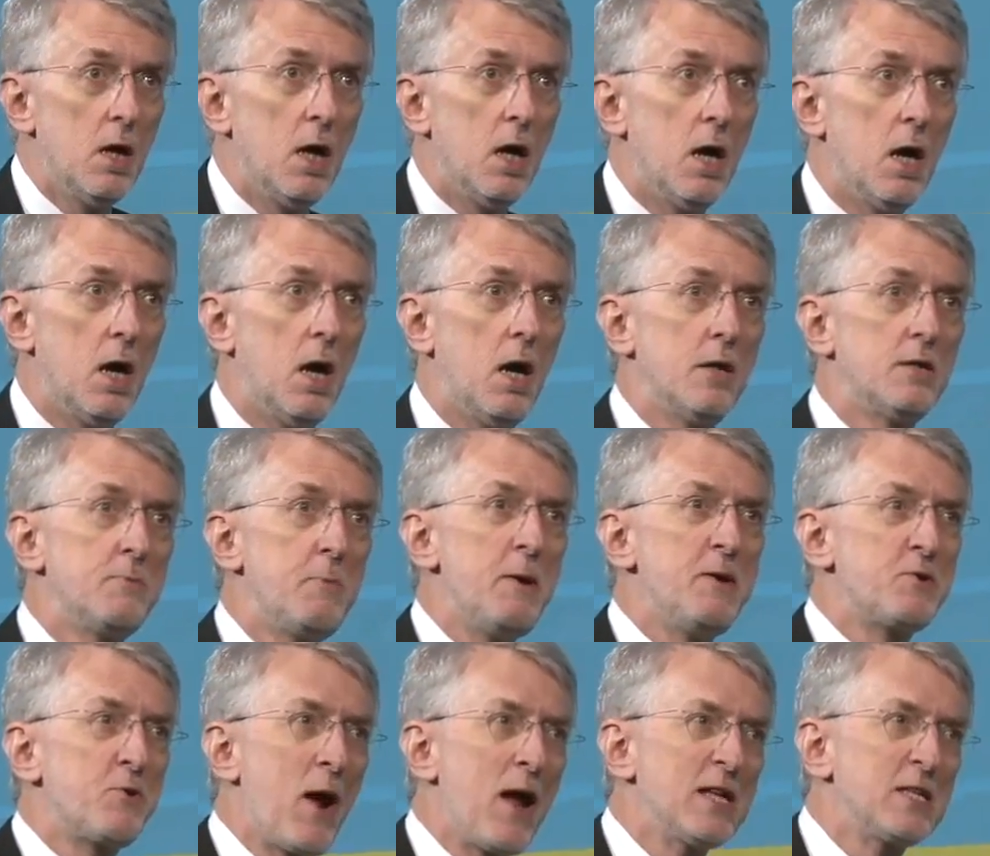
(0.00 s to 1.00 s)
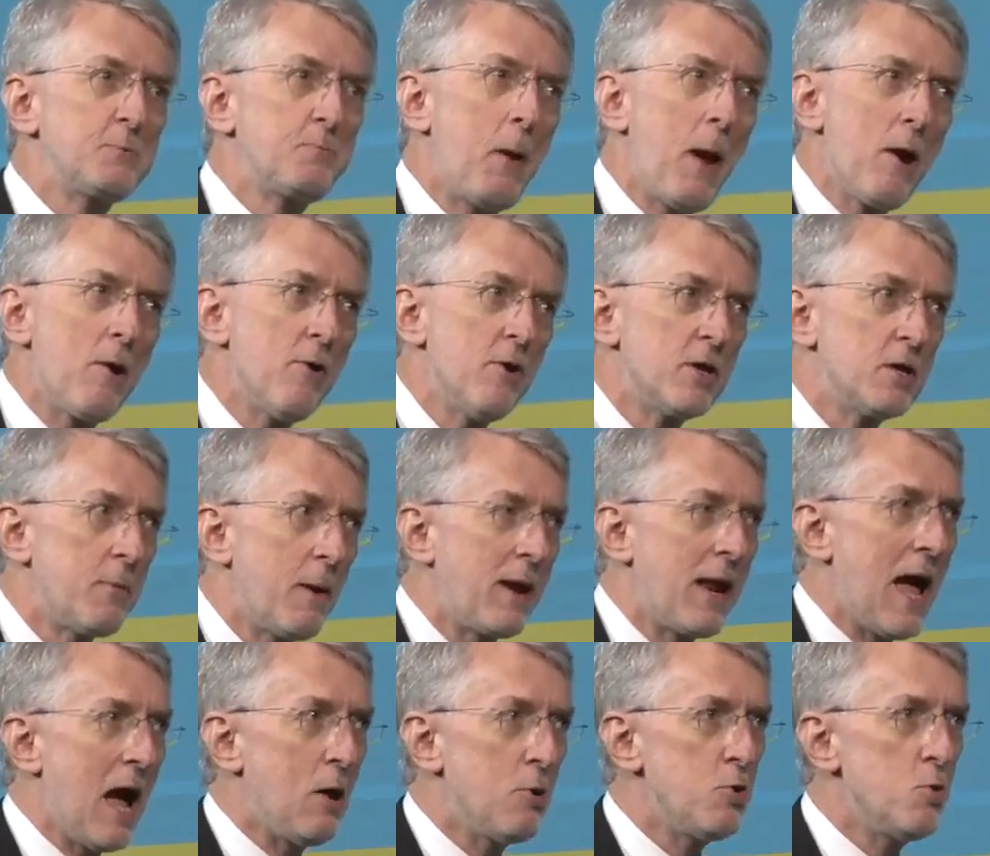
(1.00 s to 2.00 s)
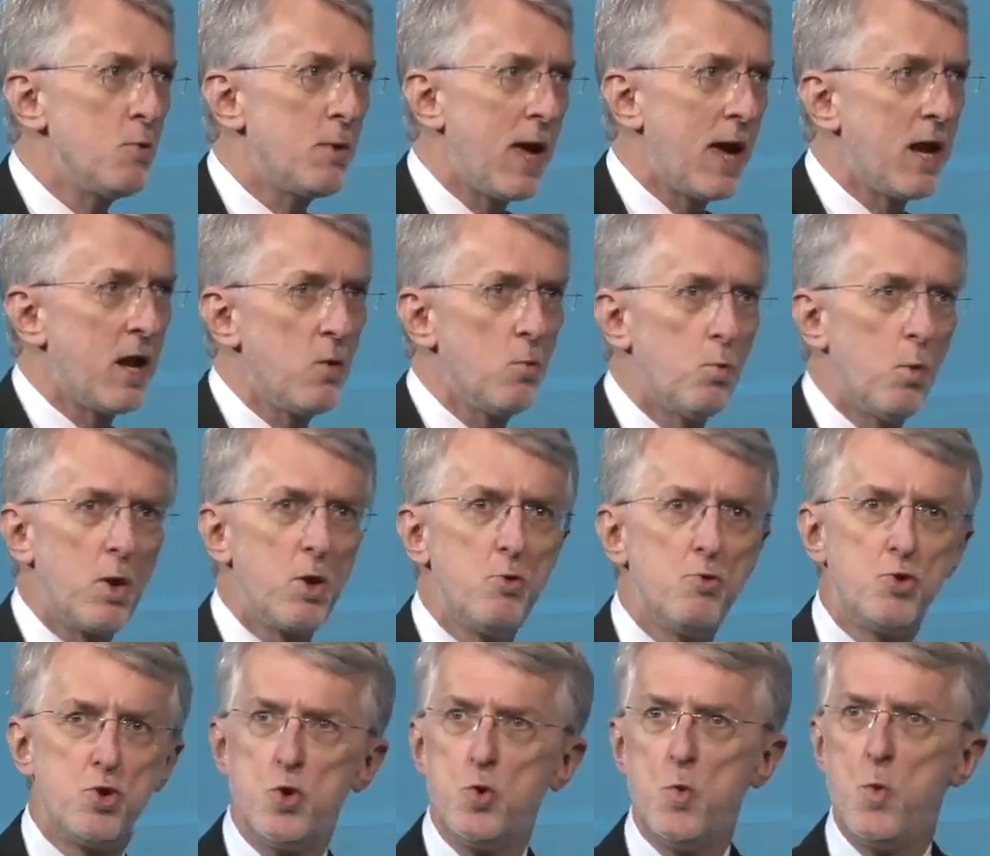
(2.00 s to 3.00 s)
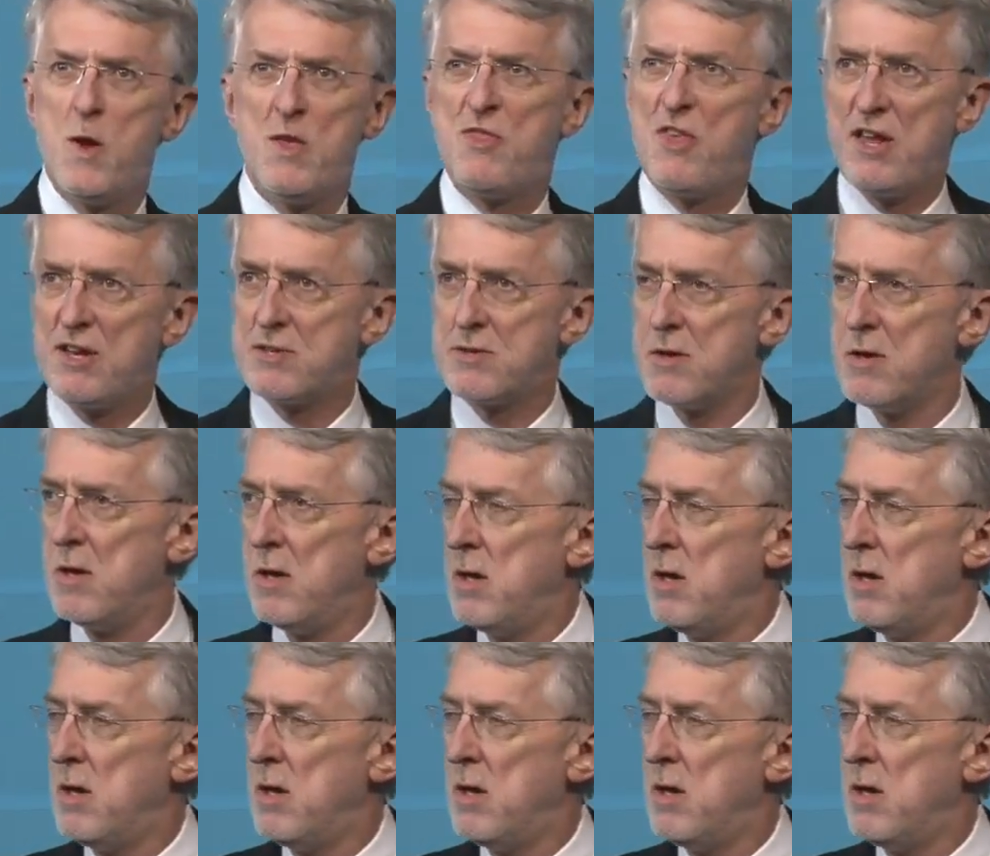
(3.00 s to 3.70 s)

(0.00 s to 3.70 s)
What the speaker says: to be transparent about how you get it and what you do with it.